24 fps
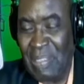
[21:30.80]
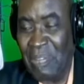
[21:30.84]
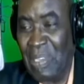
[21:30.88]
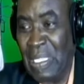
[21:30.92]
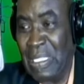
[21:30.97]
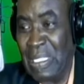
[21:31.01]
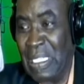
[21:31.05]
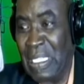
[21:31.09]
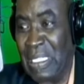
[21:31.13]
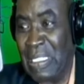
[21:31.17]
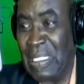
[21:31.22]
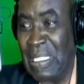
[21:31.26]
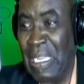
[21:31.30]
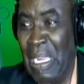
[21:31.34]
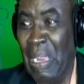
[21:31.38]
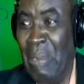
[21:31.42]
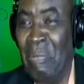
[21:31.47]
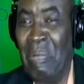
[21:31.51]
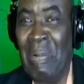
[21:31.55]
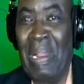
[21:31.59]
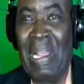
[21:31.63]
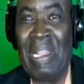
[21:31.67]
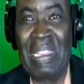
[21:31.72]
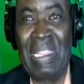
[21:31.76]
Just stay
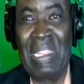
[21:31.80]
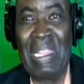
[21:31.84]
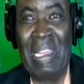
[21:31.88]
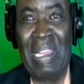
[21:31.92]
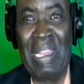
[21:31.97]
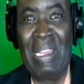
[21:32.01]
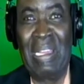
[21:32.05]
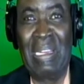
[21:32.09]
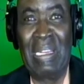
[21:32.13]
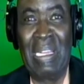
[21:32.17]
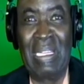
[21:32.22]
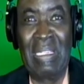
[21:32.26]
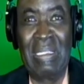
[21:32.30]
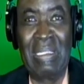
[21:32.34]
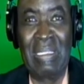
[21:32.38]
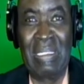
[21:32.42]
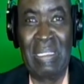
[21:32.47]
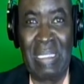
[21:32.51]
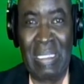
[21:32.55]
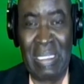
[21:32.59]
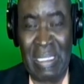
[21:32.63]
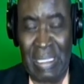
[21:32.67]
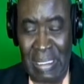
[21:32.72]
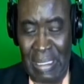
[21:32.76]
right there, and then
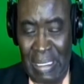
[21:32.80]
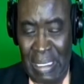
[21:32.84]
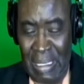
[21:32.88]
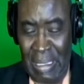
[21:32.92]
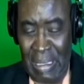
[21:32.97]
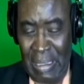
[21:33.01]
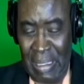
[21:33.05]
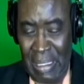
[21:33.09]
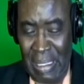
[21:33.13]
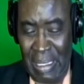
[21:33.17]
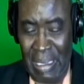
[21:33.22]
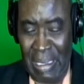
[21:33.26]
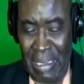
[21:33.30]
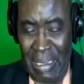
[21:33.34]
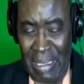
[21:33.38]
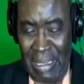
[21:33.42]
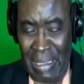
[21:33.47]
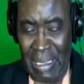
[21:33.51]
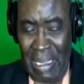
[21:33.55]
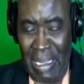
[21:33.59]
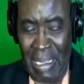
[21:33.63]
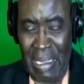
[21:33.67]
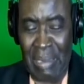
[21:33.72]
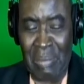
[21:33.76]
and, yes, and
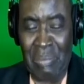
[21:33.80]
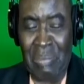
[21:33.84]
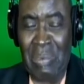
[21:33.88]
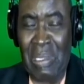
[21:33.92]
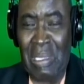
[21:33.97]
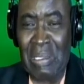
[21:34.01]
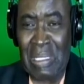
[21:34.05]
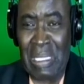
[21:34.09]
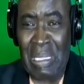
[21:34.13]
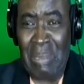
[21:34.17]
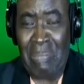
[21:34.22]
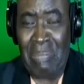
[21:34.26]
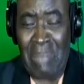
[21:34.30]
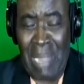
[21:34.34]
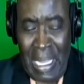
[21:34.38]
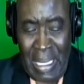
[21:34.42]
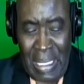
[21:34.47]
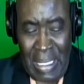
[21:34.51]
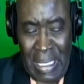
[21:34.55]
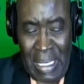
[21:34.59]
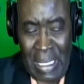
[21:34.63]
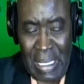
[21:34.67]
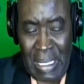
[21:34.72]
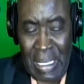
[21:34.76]
uh, let's get back
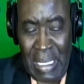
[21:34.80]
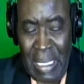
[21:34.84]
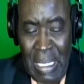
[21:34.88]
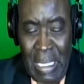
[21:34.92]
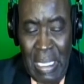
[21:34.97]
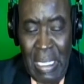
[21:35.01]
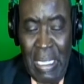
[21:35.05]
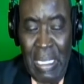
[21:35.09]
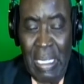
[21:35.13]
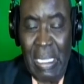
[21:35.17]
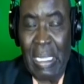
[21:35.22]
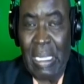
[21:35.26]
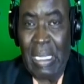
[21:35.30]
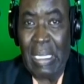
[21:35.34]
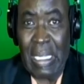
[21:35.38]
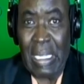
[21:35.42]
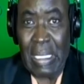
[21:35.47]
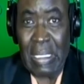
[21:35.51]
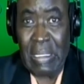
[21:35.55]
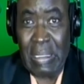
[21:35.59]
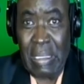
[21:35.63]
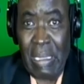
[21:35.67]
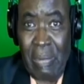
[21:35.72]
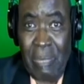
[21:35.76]
to you. All right,
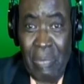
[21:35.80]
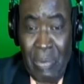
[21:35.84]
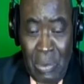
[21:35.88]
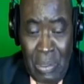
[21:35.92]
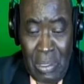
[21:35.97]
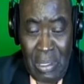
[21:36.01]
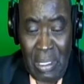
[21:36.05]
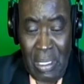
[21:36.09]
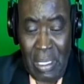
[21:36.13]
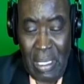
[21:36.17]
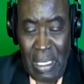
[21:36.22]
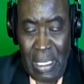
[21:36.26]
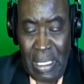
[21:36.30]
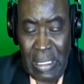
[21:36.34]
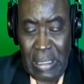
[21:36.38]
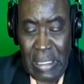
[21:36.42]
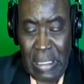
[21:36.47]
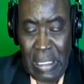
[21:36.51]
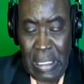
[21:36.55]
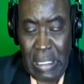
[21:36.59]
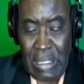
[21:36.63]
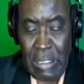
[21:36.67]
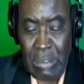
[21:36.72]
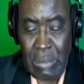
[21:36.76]
say, well, you're
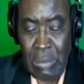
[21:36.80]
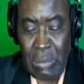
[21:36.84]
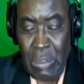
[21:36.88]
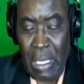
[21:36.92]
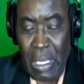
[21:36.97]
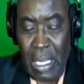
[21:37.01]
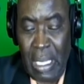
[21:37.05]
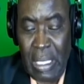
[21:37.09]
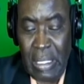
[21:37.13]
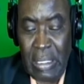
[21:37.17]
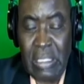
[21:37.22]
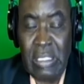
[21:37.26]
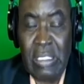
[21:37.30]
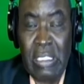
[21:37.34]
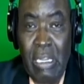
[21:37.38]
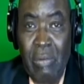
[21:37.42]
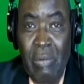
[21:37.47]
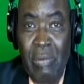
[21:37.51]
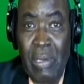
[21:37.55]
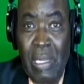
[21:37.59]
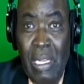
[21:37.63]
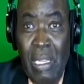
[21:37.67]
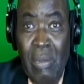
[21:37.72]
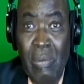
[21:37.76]
listening to uh, Stairway
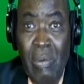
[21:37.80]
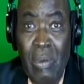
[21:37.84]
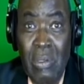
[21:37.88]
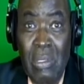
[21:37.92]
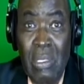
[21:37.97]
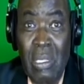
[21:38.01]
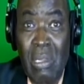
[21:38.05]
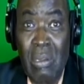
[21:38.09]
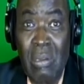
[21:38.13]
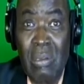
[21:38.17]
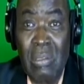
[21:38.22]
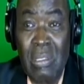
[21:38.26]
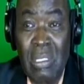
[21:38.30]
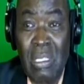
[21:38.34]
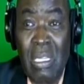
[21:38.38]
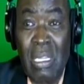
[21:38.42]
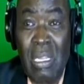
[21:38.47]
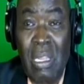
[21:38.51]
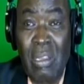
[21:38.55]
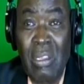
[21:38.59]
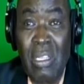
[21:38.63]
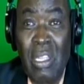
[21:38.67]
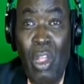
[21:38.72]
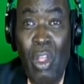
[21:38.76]
to Heaven on,
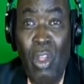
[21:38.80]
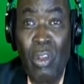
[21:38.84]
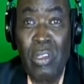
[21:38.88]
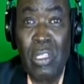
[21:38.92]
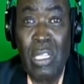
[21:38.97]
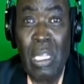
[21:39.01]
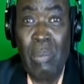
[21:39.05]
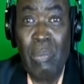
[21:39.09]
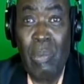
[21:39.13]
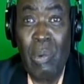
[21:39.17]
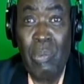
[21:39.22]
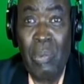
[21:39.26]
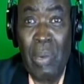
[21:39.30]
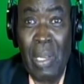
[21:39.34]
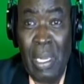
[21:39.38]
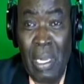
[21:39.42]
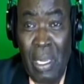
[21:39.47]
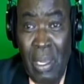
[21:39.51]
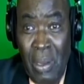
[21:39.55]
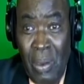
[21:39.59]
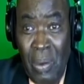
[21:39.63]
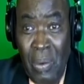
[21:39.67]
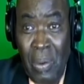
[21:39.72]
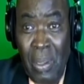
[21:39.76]
Talktainment
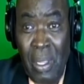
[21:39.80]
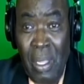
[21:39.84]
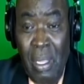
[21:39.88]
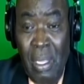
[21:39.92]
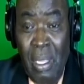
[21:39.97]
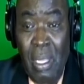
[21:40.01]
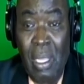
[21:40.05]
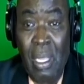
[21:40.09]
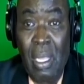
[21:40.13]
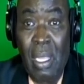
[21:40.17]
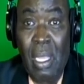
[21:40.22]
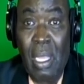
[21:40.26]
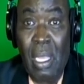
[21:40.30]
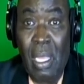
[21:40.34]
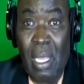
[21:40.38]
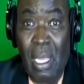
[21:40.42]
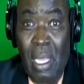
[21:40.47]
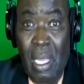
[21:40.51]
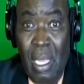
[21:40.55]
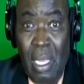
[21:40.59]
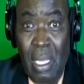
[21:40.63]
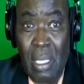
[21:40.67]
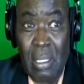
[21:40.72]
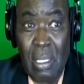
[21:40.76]
Radio,
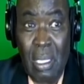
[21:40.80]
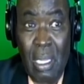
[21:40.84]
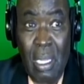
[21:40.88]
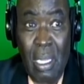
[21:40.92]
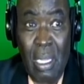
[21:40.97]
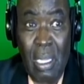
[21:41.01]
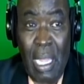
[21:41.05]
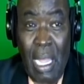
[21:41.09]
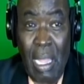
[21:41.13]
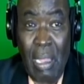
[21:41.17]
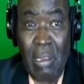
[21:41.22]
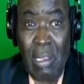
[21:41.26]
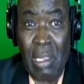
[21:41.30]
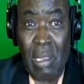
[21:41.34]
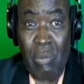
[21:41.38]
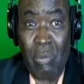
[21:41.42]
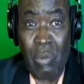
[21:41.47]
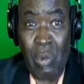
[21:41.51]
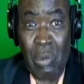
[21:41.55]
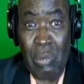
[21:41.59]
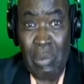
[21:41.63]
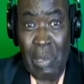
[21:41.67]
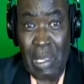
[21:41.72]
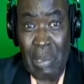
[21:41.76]
and uh, I'll get
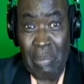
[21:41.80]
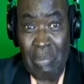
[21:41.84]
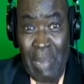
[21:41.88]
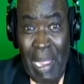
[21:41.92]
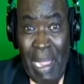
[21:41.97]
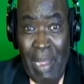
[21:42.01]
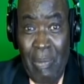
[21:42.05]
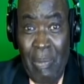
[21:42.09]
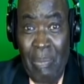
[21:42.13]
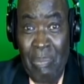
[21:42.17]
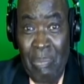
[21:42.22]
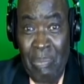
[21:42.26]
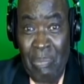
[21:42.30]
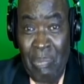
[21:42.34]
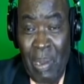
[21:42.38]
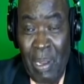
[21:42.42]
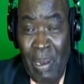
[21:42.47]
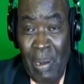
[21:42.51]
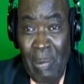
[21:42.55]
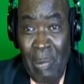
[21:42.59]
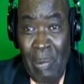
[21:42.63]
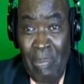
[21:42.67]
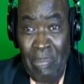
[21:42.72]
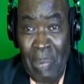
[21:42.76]
we'll get back with
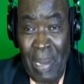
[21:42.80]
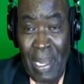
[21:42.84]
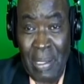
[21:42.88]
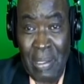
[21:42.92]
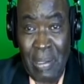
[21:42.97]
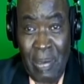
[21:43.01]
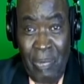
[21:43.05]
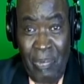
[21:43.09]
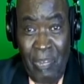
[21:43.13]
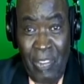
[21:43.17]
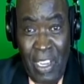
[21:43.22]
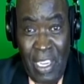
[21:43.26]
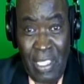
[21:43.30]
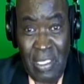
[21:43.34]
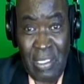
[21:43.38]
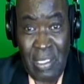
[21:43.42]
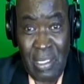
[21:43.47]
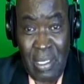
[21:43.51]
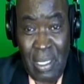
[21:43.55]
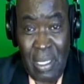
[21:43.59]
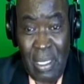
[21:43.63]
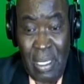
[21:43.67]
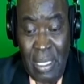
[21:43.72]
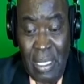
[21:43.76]
uh, Apostle
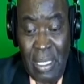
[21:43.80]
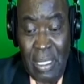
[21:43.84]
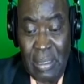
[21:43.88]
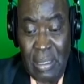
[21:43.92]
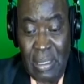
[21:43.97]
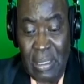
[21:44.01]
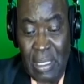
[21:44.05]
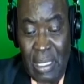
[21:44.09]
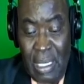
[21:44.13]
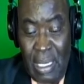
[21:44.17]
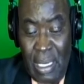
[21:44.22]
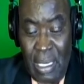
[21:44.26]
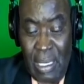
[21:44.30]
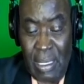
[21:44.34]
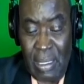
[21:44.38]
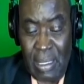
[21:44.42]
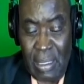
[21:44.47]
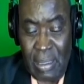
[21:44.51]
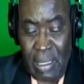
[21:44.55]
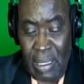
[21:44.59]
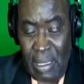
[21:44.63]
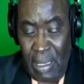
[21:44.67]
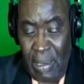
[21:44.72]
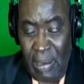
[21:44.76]
Fletcher uh,
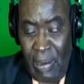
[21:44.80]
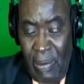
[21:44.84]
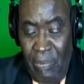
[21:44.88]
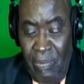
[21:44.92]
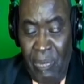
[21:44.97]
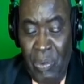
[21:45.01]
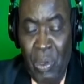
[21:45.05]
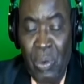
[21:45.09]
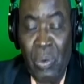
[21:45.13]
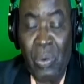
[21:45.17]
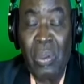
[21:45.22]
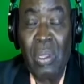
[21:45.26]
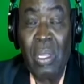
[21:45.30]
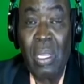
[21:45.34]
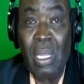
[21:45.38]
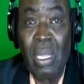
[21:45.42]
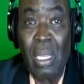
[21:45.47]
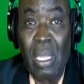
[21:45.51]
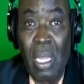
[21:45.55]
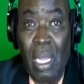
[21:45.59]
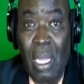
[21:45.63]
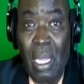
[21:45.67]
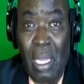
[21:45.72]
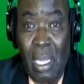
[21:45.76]
in a few.
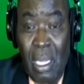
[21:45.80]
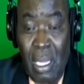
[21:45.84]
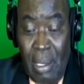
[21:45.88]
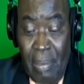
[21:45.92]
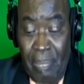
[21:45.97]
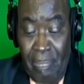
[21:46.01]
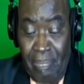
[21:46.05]
Um,